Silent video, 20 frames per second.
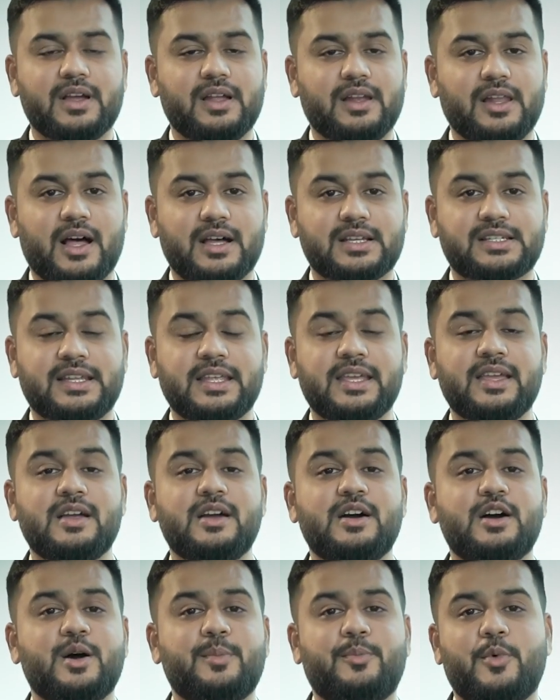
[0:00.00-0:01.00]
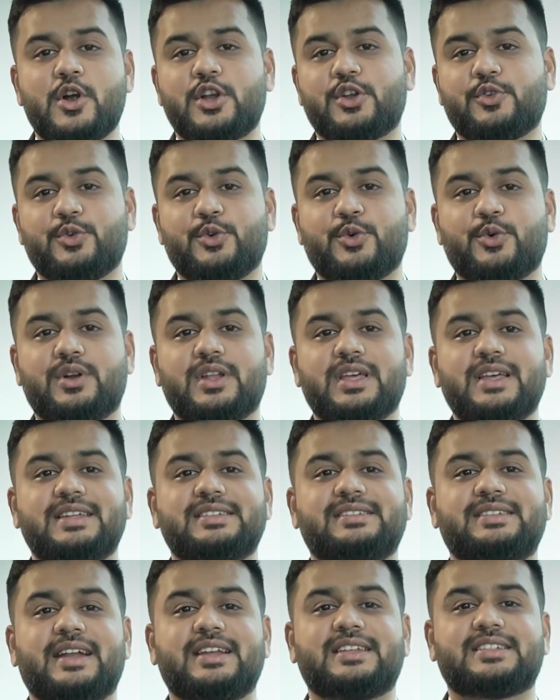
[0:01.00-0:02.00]
Lastly, a point to note
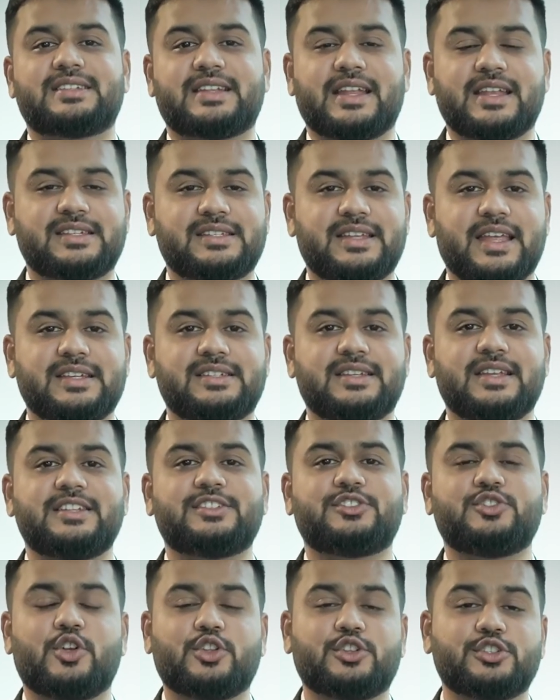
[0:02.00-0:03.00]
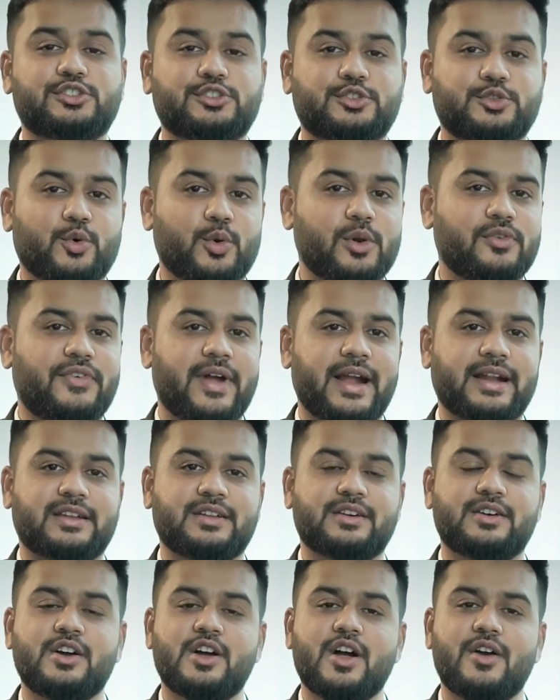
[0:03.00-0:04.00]
is that stress test is not the sole
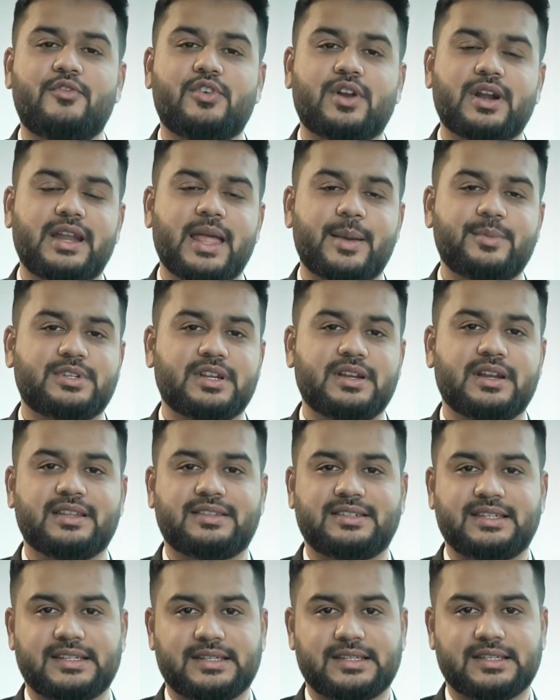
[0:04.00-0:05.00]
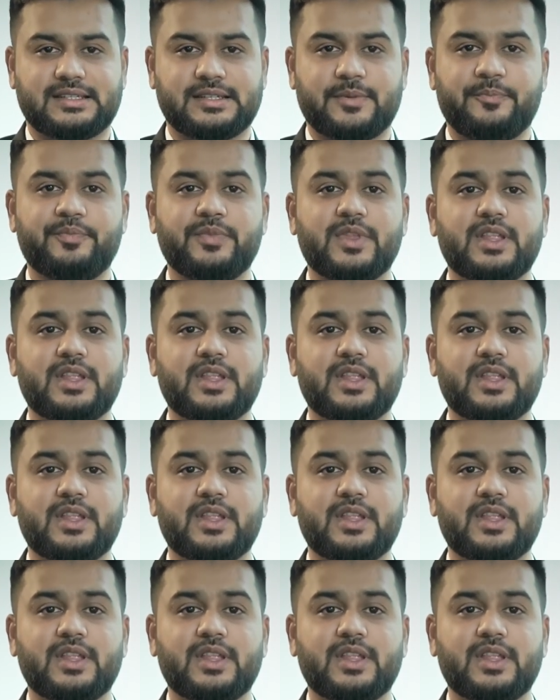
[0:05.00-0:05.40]
factor for redemption decisions.